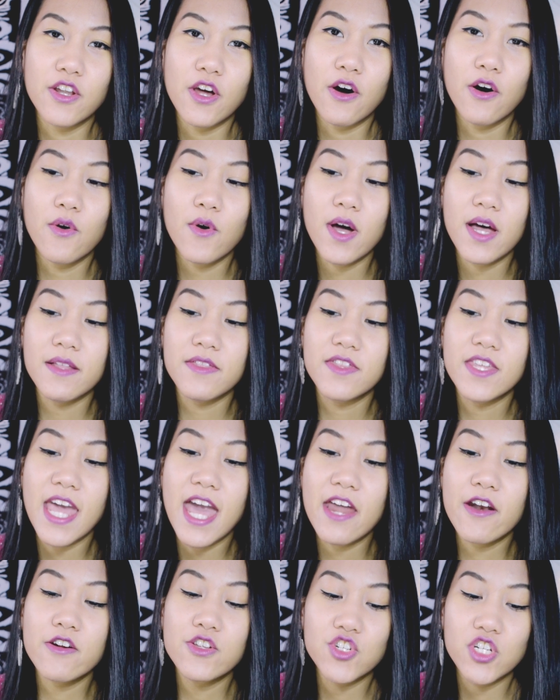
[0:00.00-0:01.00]
know. The
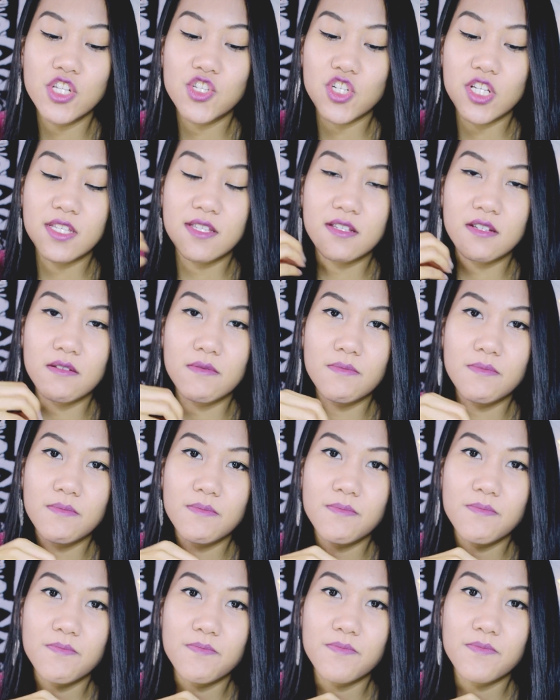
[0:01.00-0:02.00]
energy just
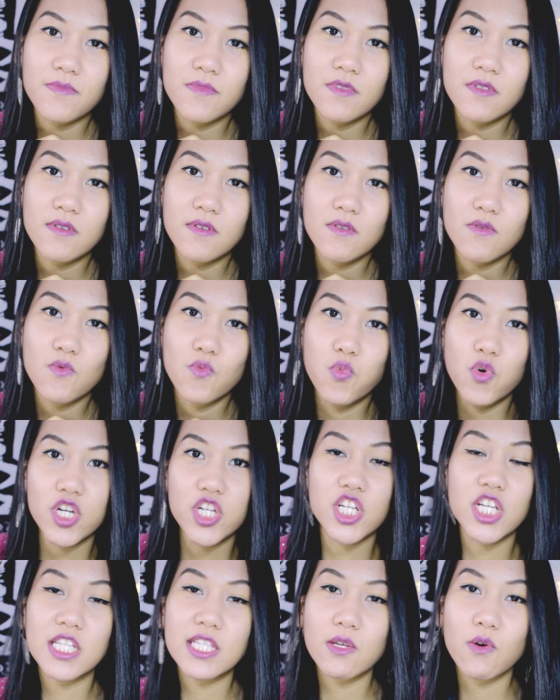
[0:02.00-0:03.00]

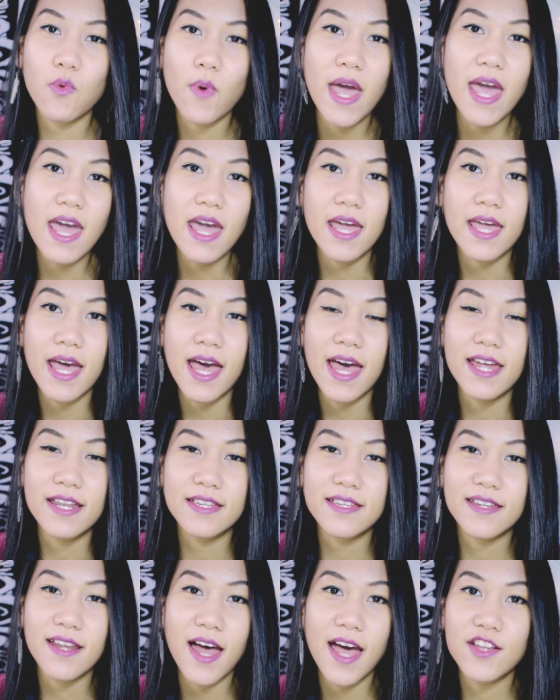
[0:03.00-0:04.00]
whooshes away
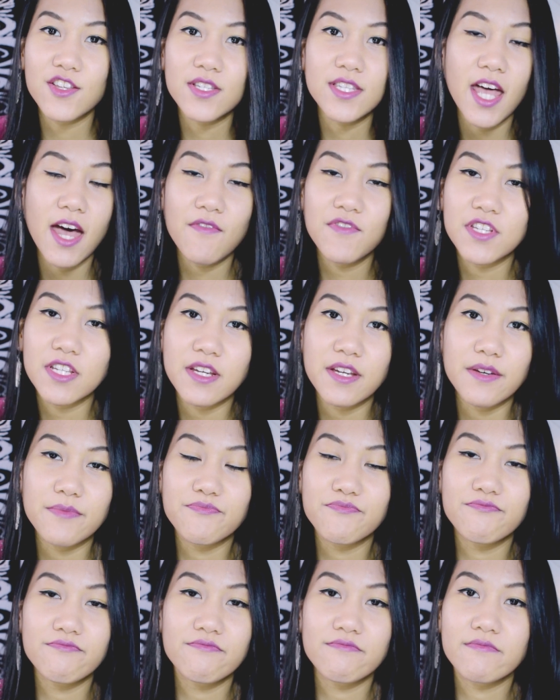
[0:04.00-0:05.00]
and I just have to
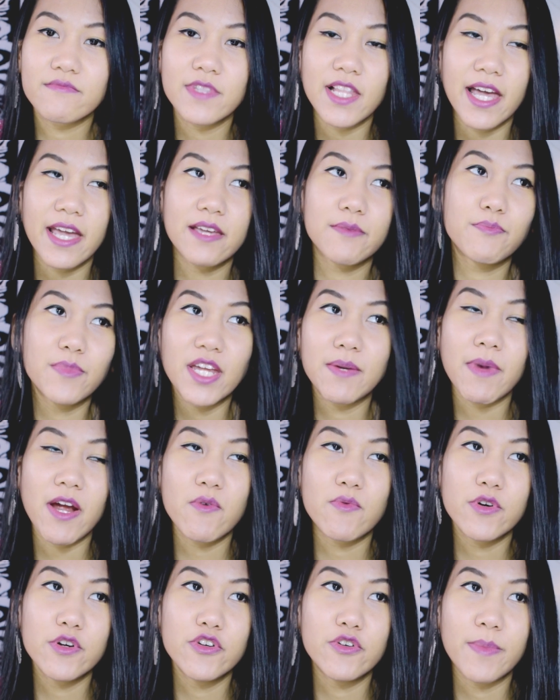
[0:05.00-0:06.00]
like be in my
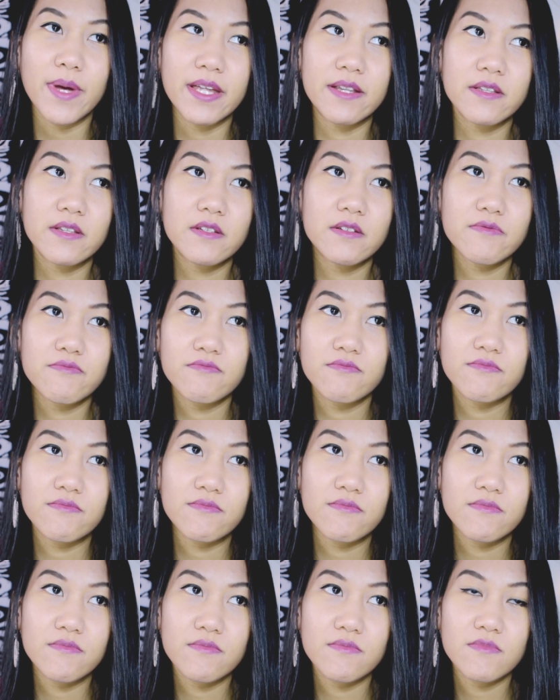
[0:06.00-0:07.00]
room and
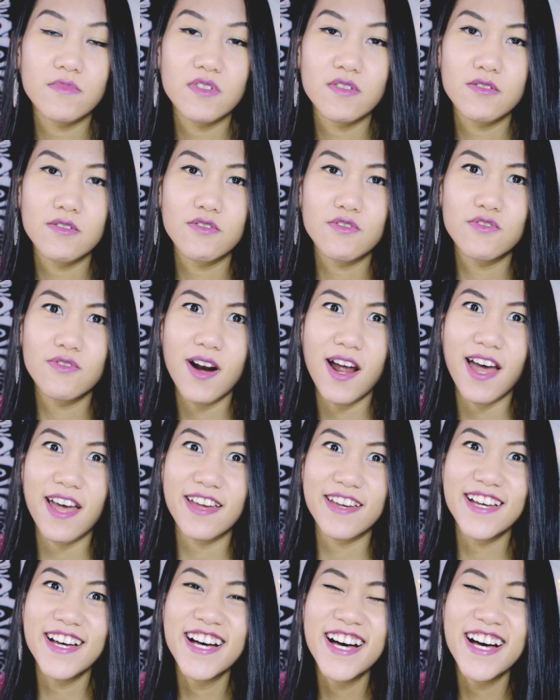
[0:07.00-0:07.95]
cry.